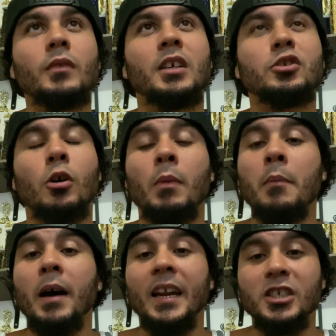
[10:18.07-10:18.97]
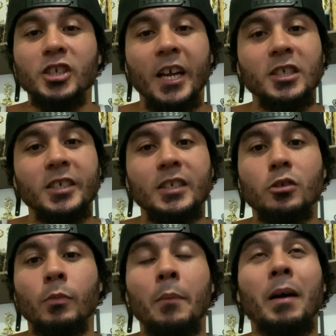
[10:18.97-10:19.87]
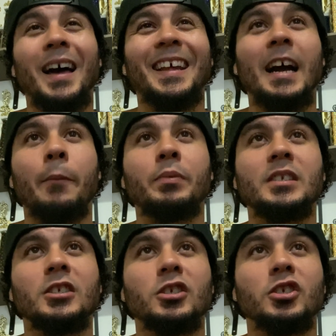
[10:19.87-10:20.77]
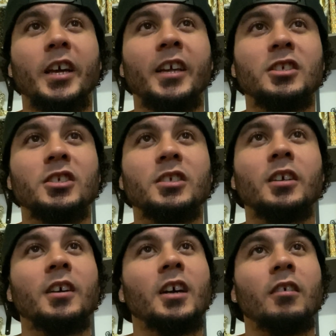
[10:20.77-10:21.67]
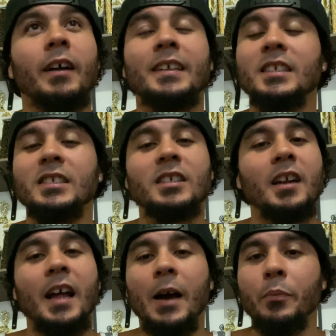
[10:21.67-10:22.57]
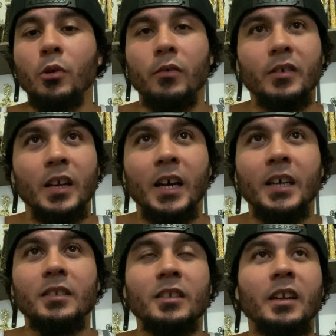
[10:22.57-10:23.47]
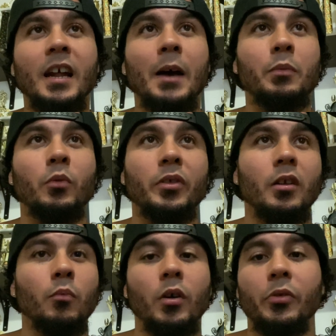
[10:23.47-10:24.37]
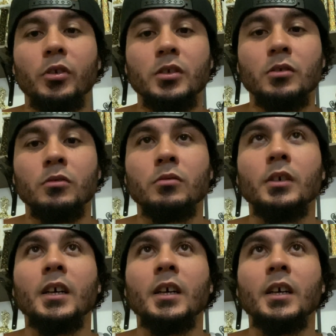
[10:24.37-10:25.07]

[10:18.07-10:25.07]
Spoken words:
Saw my body changing, saw my body composition changing, right? And this didn't happen overnight. It didn't happen within a month or two.